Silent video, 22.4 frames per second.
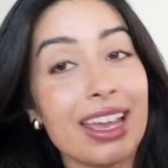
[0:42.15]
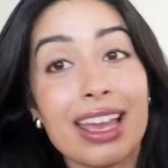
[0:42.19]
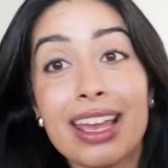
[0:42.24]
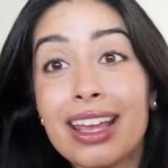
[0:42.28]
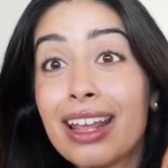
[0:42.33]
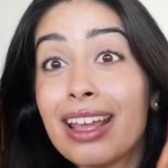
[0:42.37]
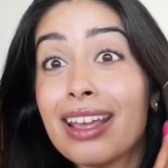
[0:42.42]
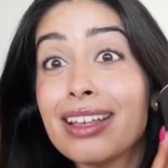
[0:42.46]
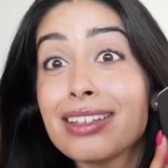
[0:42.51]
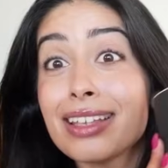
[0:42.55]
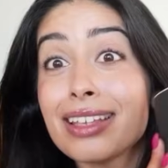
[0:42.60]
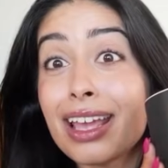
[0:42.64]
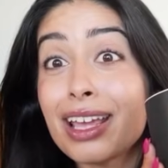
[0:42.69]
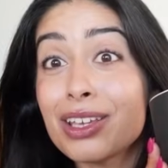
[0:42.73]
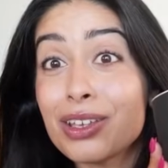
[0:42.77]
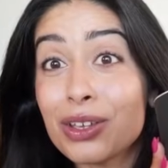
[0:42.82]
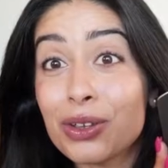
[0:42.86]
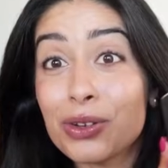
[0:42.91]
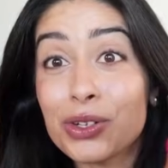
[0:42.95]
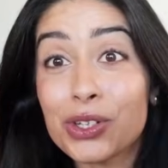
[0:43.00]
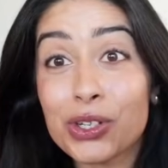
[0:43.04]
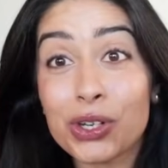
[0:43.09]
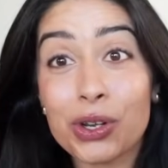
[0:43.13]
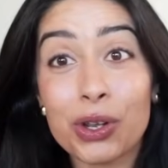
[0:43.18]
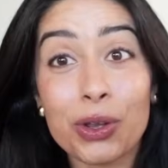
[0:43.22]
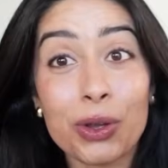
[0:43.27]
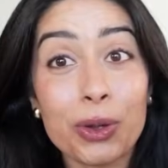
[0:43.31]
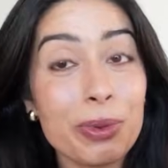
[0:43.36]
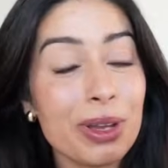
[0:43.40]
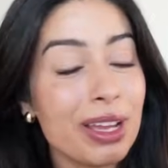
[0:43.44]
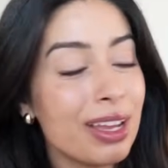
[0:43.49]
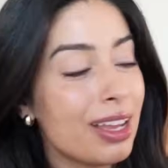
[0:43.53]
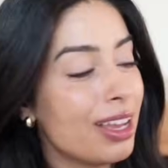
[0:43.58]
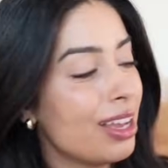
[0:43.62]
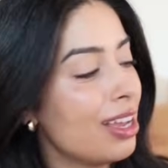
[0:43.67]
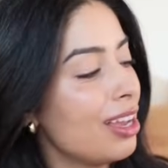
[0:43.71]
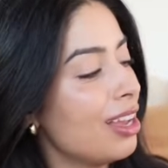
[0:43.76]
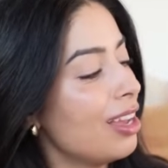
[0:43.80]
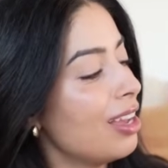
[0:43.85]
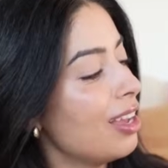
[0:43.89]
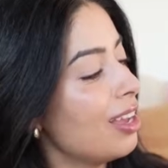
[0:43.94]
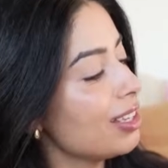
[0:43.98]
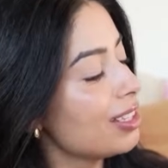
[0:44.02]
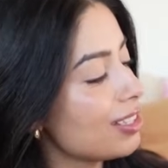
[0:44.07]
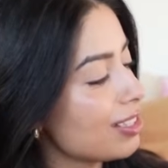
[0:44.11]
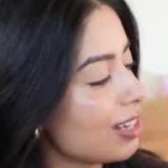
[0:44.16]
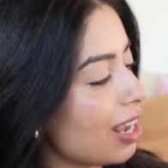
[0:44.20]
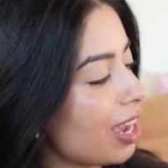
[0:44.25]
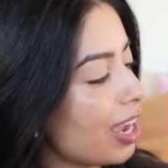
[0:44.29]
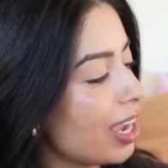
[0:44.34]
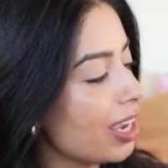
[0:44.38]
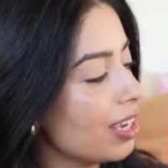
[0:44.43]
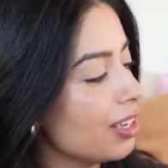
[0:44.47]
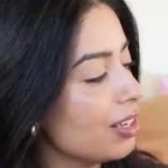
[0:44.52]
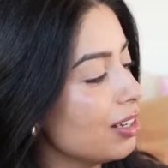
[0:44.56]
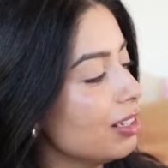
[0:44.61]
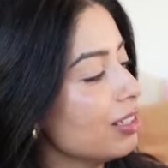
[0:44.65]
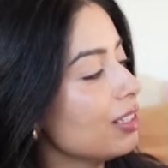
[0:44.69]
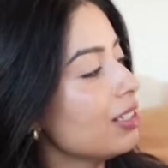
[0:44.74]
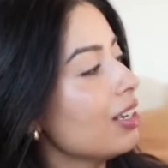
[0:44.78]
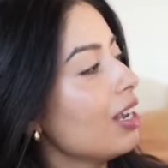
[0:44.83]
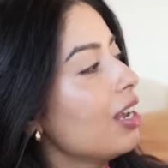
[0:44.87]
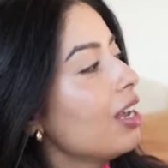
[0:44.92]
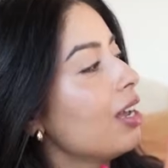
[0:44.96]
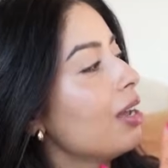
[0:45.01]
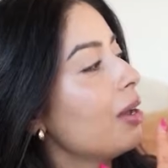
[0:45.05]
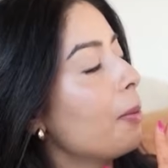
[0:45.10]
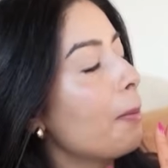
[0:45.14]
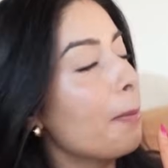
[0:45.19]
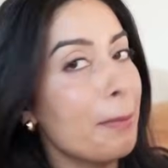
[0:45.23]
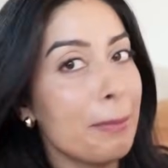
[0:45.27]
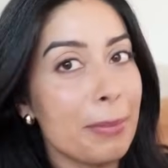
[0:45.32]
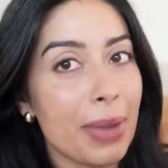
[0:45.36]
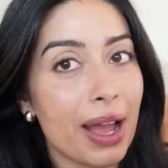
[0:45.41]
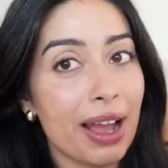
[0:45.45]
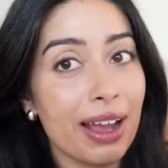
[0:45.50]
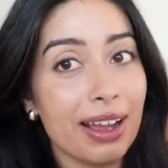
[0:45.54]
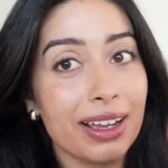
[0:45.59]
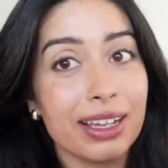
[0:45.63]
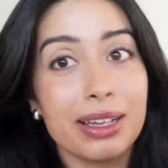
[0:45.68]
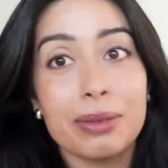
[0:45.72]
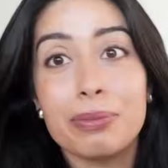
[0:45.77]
It is a YouTube styled mug.